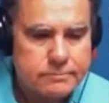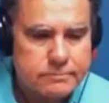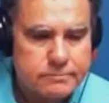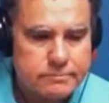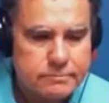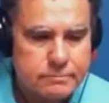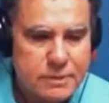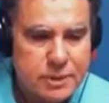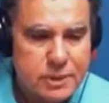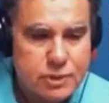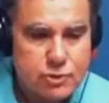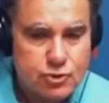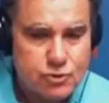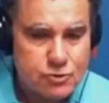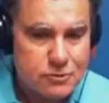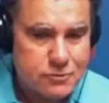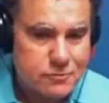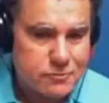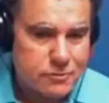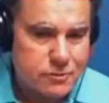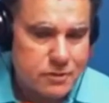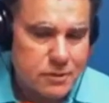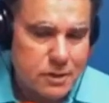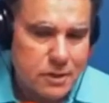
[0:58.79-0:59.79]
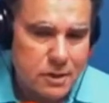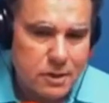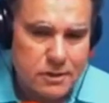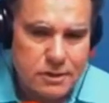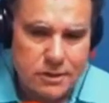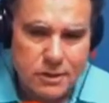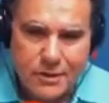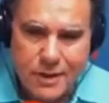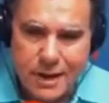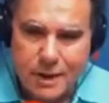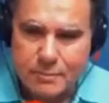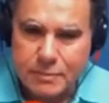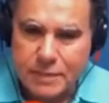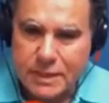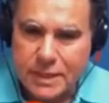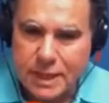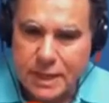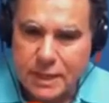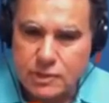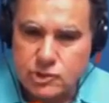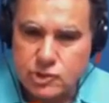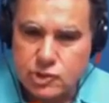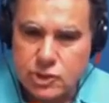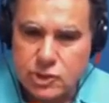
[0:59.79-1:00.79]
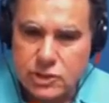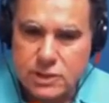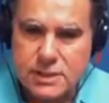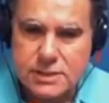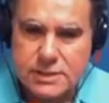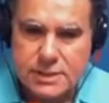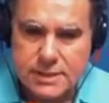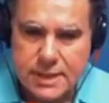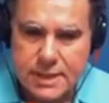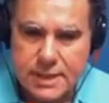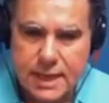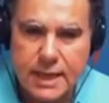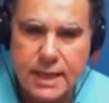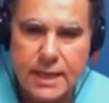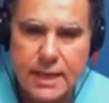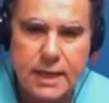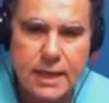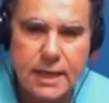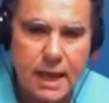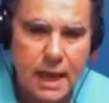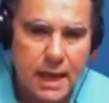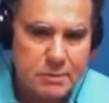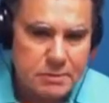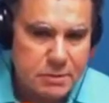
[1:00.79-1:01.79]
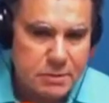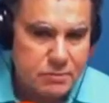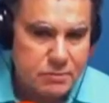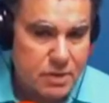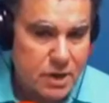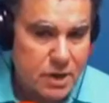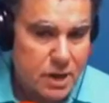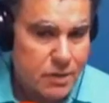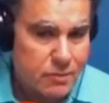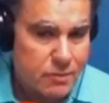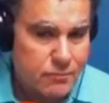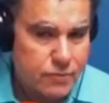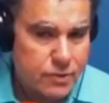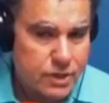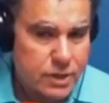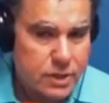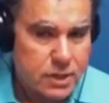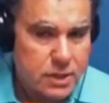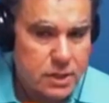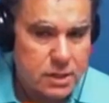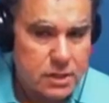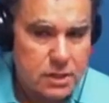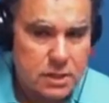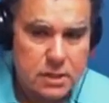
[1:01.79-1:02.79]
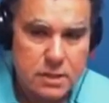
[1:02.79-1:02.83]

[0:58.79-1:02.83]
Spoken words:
be truthful on their application and say, I'm in recovery?